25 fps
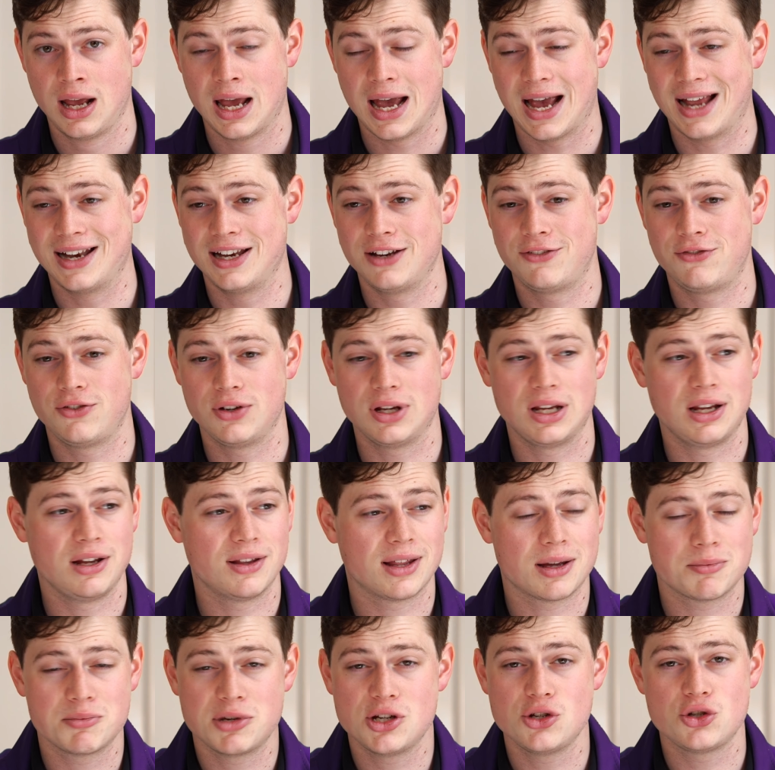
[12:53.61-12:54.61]
And if
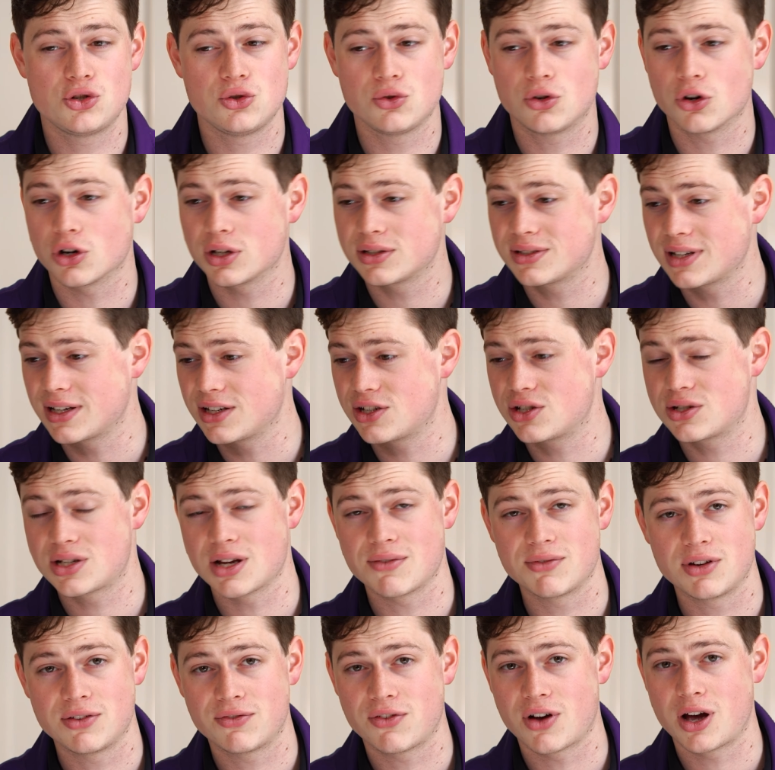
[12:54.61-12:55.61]
that means you've got to take
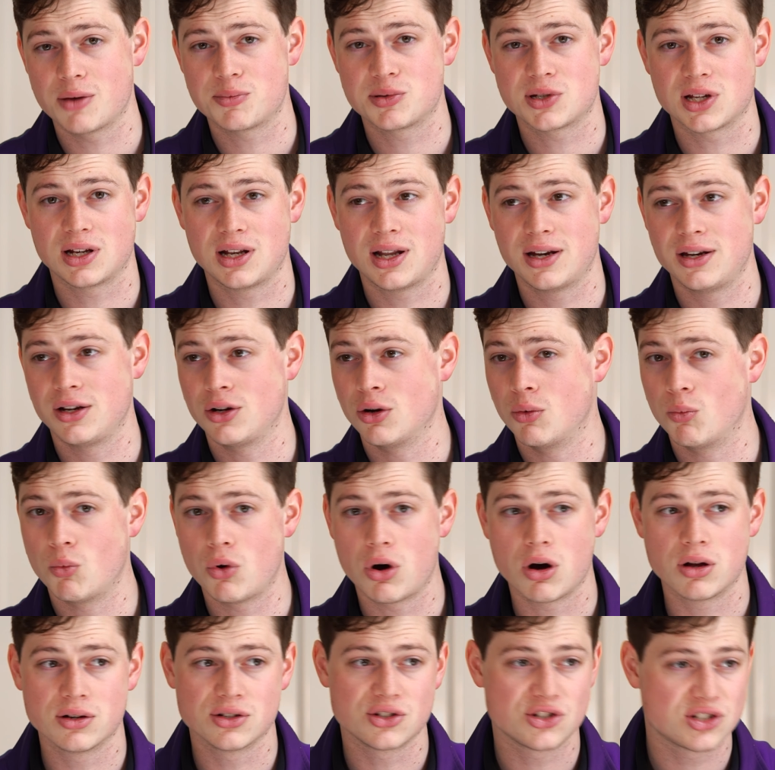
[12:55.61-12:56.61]
75% lending on
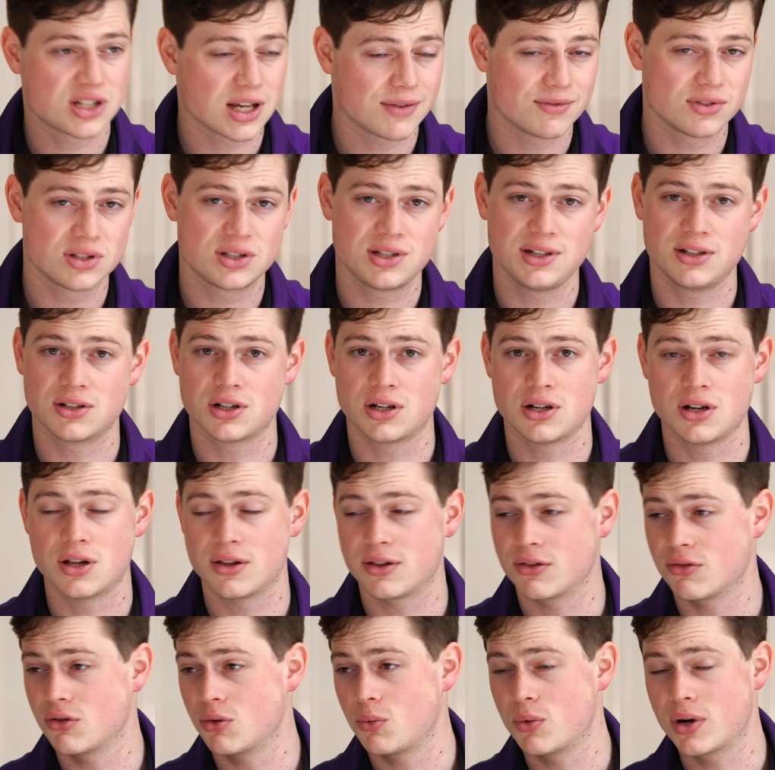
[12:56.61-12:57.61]
one, 70 on
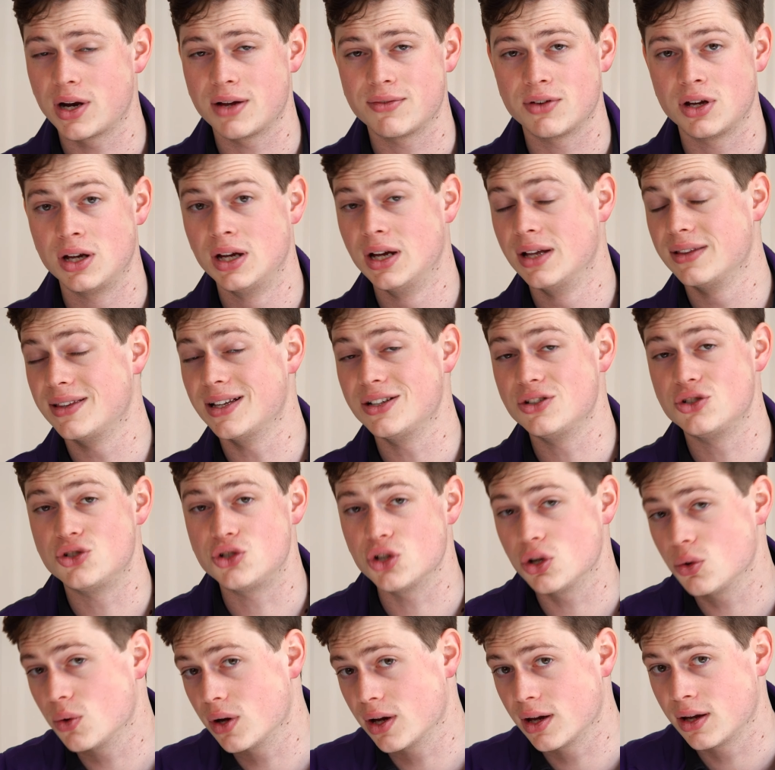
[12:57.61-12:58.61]
another or whatever, then
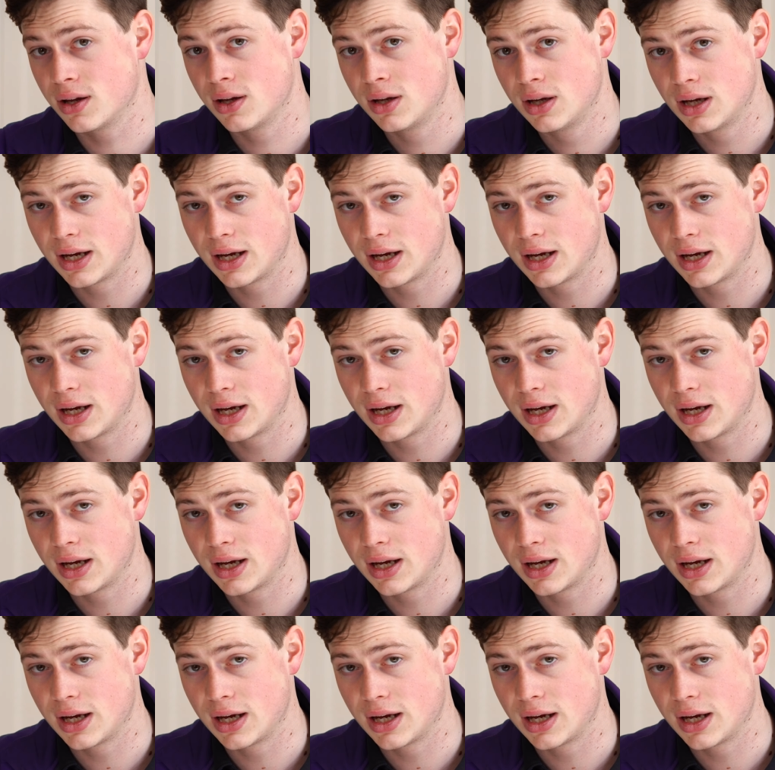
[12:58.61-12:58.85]
do it.